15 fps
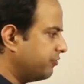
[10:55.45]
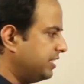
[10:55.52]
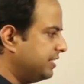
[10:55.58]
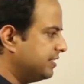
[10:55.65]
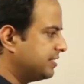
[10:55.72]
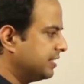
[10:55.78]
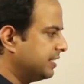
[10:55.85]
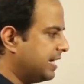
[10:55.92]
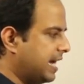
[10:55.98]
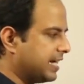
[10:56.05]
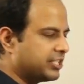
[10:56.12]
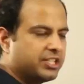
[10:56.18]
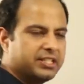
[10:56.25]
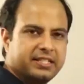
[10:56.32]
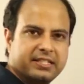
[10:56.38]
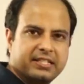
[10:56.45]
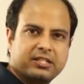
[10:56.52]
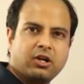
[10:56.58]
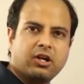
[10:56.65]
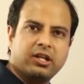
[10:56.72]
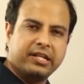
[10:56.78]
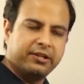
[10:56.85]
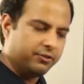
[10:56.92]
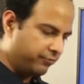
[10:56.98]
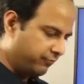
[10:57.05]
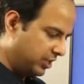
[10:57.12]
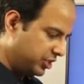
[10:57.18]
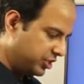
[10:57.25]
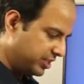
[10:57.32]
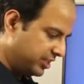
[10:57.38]
these actions as calling a
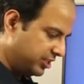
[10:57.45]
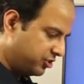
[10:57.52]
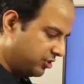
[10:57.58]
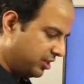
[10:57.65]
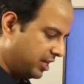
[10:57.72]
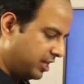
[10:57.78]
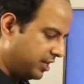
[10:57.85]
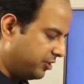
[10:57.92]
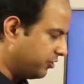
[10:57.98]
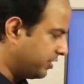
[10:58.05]
function and so on,